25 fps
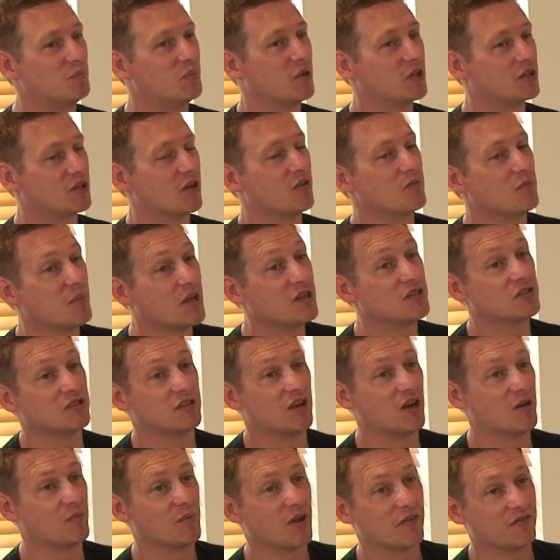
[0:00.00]
but don't
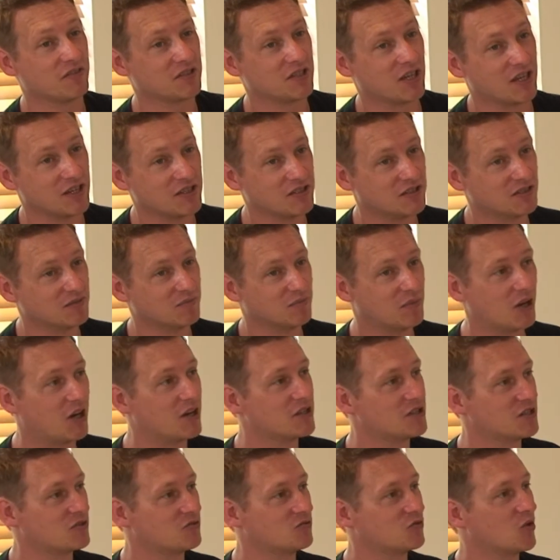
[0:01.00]
mention arm levitation, but
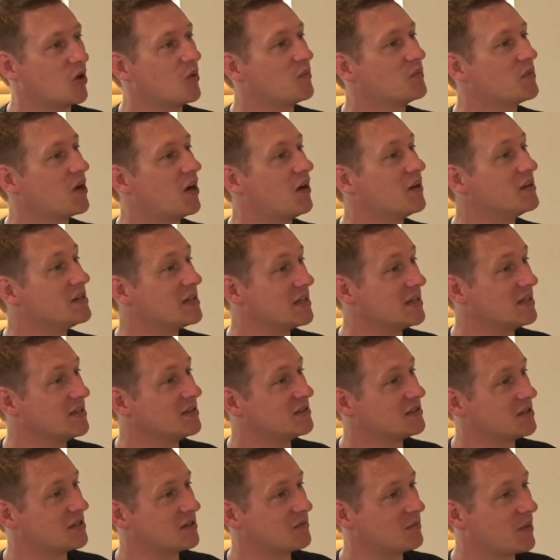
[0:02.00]
I just drop
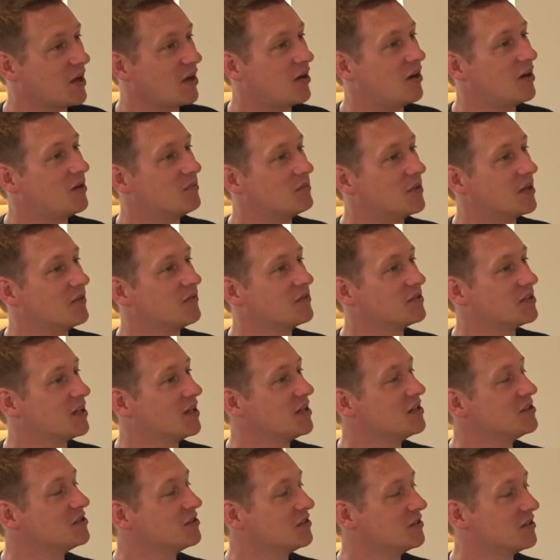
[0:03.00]
ideas in about arm
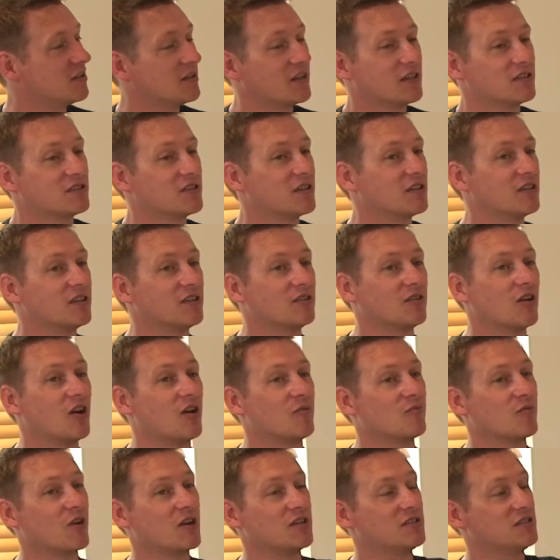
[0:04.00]
levitation, and then suddenly your
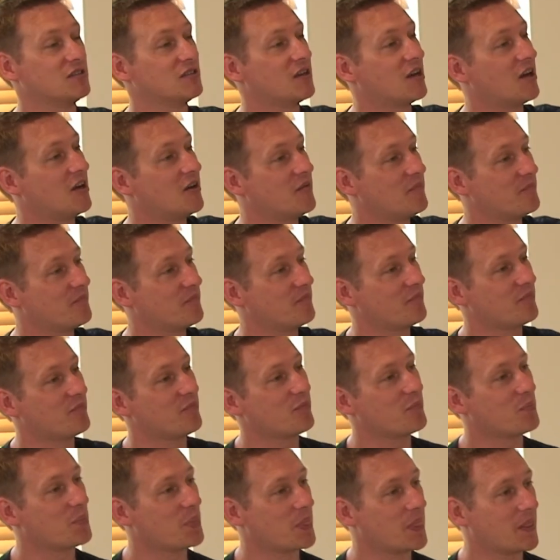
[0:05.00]
arm raises up.
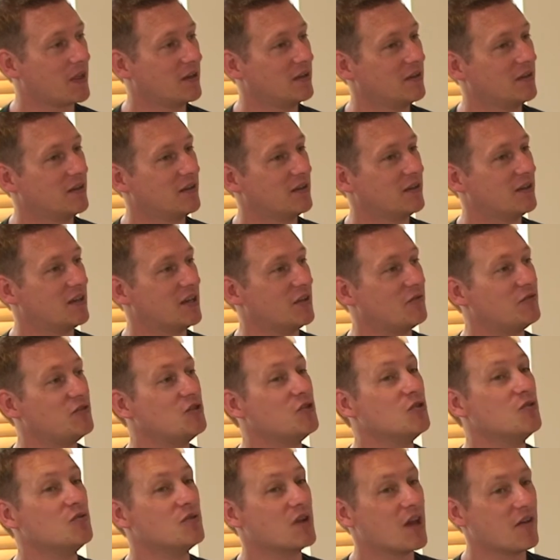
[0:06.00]
If
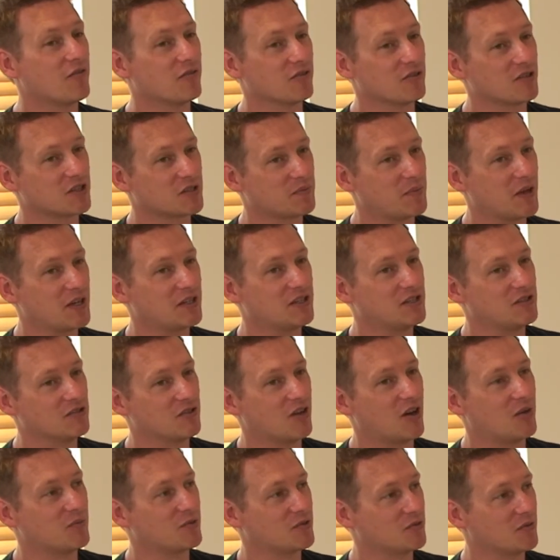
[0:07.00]
you never expected
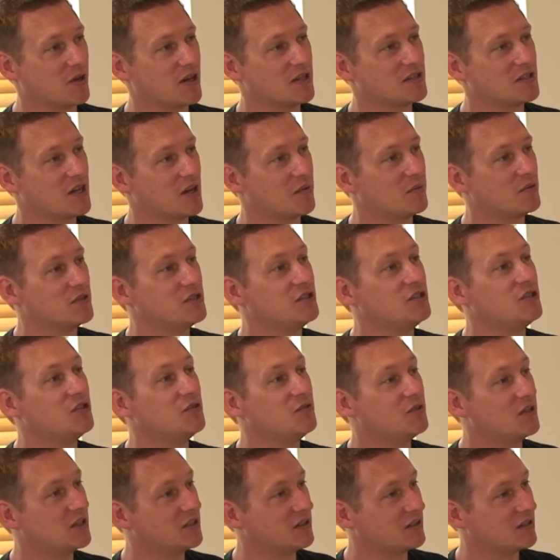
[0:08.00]
your arm to raise up and
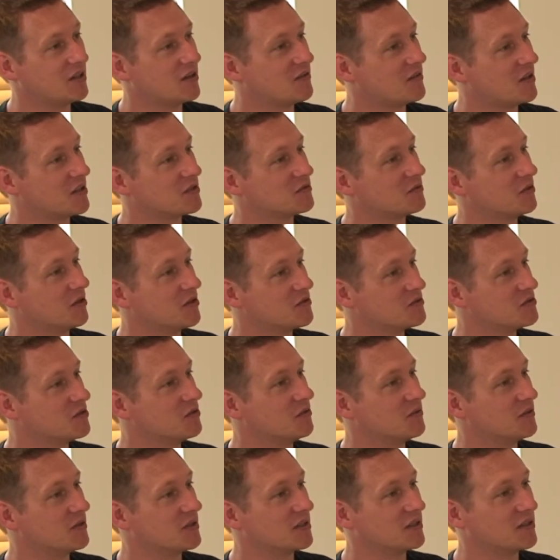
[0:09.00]
you didn't know that's what I was
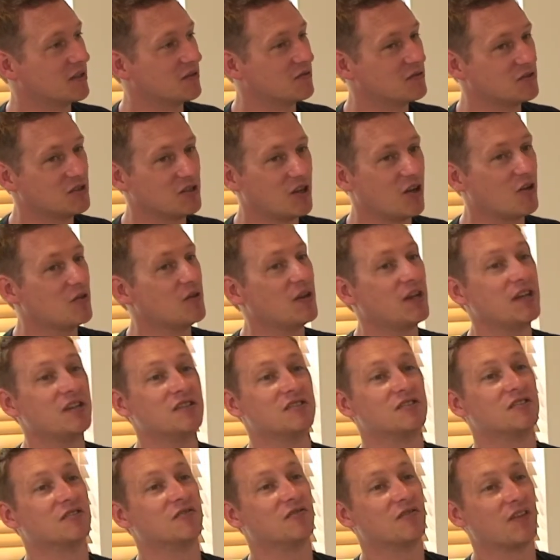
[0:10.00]
doing and there was no
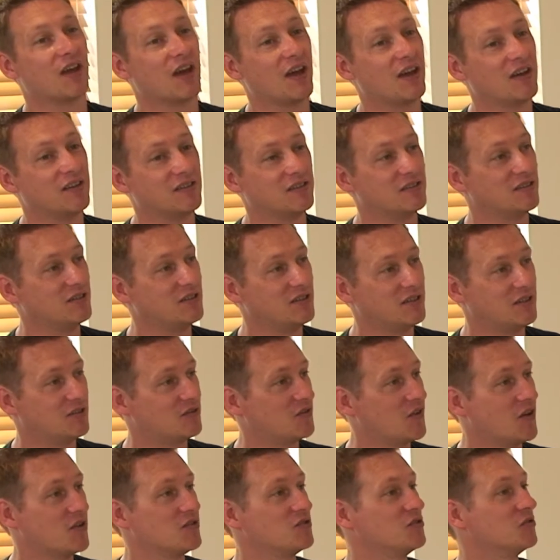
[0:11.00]
hint of that, and
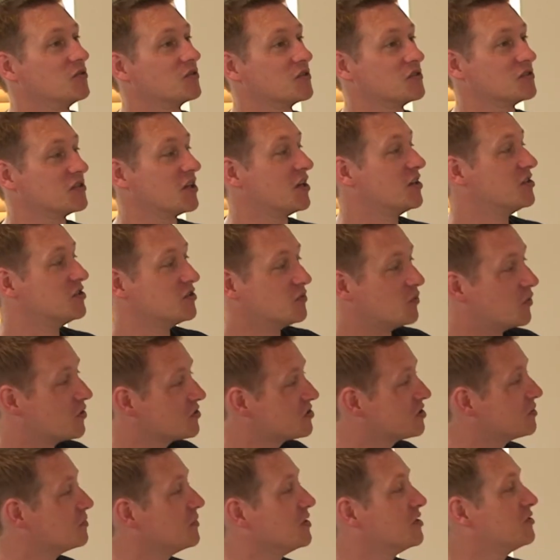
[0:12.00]
as far as you're concerned you're
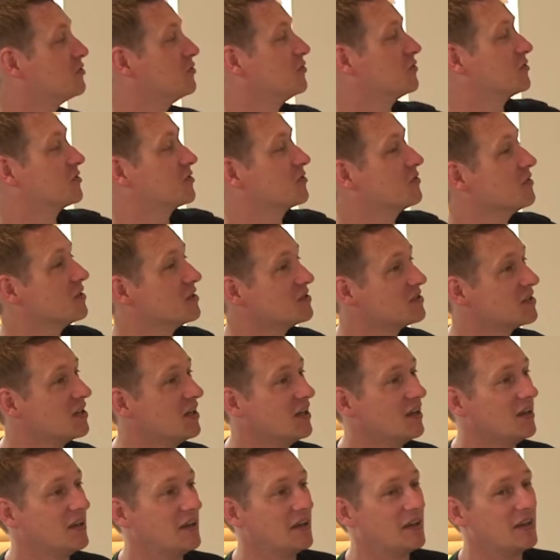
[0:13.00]
watching me talk to Chris,
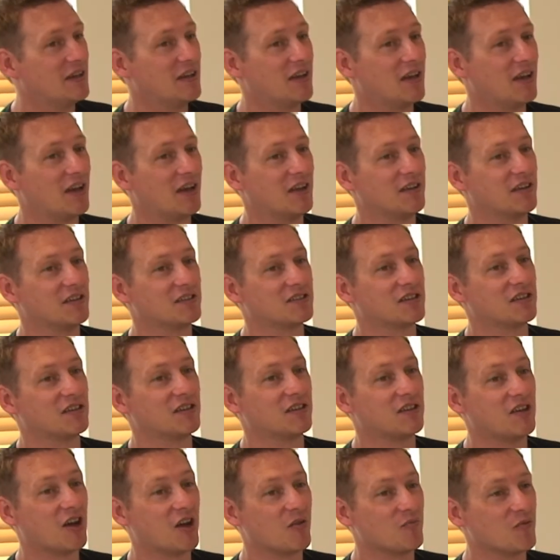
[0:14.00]
and then
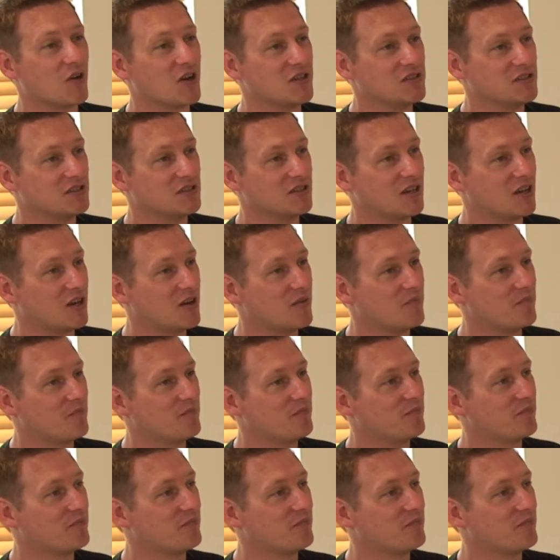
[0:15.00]
suddenly the arm raises up,